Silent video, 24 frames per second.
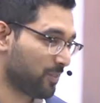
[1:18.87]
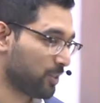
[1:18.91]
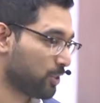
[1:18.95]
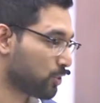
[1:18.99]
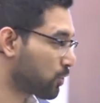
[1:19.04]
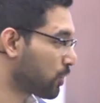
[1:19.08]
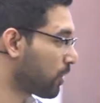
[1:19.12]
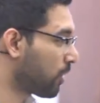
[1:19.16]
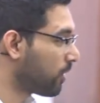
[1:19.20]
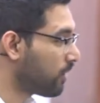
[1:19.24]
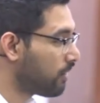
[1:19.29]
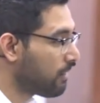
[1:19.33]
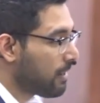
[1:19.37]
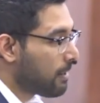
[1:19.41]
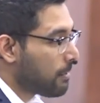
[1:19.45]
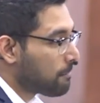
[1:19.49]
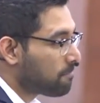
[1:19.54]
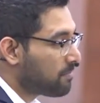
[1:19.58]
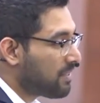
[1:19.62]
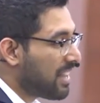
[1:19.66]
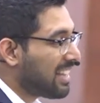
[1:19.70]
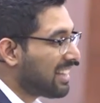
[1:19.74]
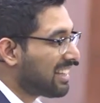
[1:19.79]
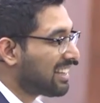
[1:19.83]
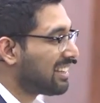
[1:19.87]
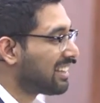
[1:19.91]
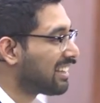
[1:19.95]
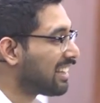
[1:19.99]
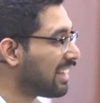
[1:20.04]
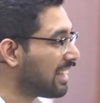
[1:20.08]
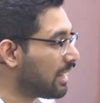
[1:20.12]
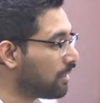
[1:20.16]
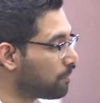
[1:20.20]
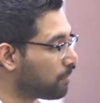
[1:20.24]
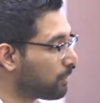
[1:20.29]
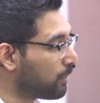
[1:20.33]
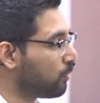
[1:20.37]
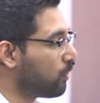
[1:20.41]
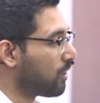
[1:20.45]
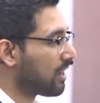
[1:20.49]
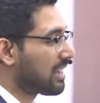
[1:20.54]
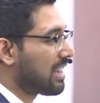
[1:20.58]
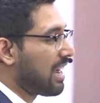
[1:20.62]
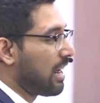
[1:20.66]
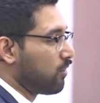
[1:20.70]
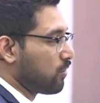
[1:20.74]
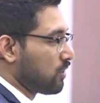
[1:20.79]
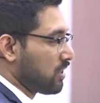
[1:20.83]
So they can keep you
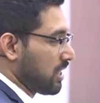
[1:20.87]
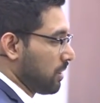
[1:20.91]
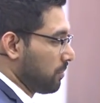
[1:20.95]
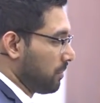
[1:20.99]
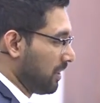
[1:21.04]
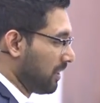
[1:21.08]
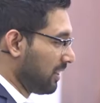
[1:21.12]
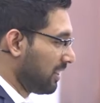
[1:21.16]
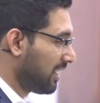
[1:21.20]
accountable.